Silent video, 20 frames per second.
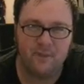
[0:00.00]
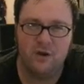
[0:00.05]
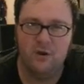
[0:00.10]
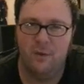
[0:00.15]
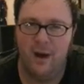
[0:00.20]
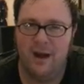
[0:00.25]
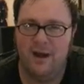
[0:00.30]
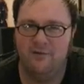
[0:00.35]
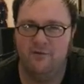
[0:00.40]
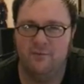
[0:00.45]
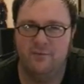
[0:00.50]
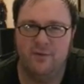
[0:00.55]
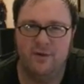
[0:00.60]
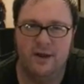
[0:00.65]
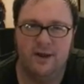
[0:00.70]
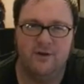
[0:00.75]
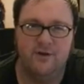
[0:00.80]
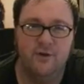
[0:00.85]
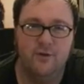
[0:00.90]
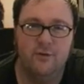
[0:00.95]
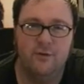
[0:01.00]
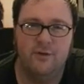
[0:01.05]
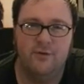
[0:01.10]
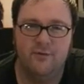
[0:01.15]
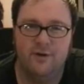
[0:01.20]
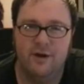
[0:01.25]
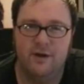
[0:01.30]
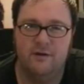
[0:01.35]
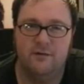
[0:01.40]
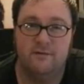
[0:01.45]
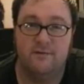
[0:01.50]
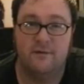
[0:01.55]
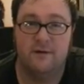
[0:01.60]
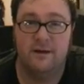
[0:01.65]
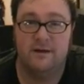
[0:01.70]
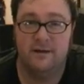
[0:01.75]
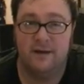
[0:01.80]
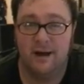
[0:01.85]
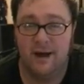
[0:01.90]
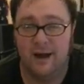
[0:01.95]
You might even play 2 or 3 notes
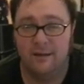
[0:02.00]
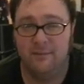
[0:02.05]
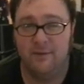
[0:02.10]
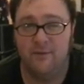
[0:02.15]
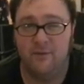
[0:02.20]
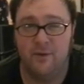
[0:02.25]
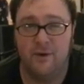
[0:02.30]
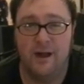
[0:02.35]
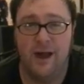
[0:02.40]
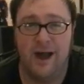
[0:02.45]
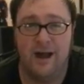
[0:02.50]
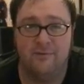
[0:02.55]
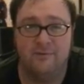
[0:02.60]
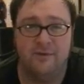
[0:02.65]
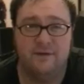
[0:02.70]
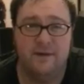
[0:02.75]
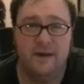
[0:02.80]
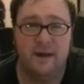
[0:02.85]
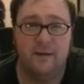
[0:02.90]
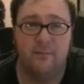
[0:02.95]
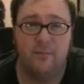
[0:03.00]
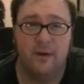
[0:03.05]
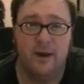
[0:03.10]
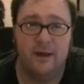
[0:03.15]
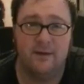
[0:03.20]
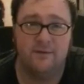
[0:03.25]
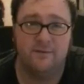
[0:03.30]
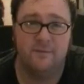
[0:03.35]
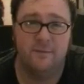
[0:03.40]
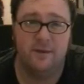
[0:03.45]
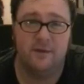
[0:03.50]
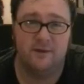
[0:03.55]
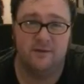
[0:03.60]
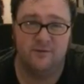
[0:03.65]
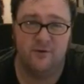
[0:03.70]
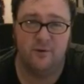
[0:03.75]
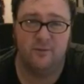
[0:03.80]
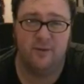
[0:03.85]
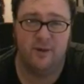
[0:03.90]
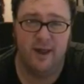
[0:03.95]
at a time before you have to take breaths
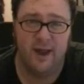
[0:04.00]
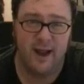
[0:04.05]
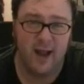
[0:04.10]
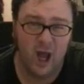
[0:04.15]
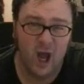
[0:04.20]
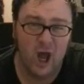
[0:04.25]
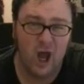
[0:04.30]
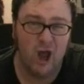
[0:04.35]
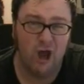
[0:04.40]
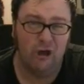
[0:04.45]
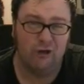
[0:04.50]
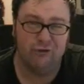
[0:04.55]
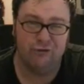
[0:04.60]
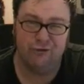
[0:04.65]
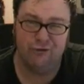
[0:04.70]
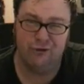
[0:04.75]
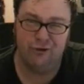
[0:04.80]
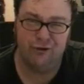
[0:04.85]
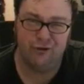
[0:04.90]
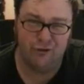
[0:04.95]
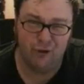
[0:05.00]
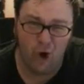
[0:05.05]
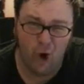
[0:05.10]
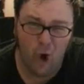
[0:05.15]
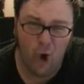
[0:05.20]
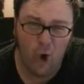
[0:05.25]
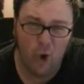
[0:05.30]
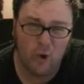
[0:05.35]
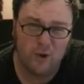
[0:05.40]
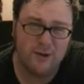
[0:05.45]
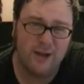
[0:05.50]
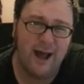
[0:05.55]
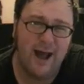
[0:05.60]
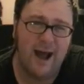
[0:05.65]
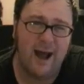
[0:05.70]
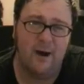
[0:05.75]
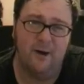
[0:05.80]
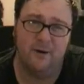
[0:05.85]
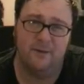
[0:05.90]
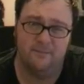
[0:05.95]
because you're playing so
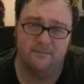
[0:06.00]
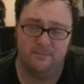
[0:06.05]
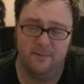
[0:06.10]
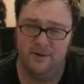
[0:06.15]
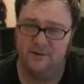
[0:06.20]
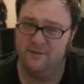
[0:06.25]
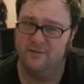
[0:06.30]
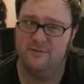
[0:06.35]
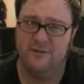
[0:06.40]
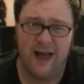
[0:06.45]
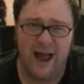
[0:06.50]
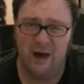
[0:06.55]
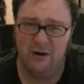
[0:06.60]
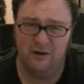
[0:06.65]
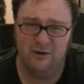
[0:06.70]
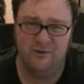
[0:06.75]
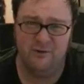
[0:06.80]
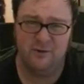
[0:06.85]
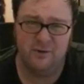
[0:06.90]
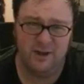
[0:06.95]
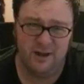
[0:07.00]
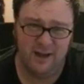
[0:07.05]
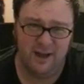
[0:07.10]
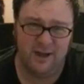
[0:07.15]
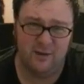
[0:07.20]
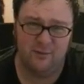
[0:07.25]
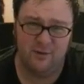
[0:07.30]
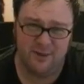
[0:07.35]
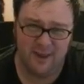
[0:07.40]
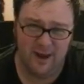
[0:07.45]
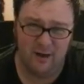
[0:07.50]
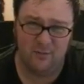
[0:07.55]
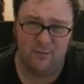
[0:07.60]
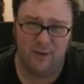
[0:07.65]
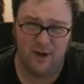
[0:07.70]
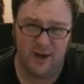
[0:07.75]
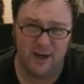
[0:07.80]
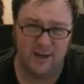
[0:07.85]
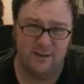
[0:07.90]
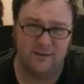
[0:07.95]
loud as you can without
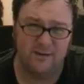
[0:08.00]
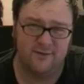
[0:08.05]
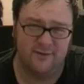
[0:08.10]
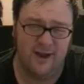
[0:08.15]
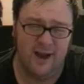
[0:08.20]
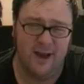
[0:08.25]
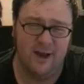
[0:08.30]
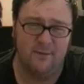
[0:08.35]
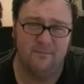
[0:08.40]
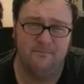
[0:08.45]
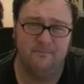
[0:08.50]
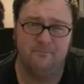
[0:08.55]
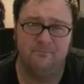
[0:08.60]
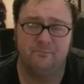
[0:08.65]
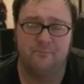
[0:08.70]
breaking the sound.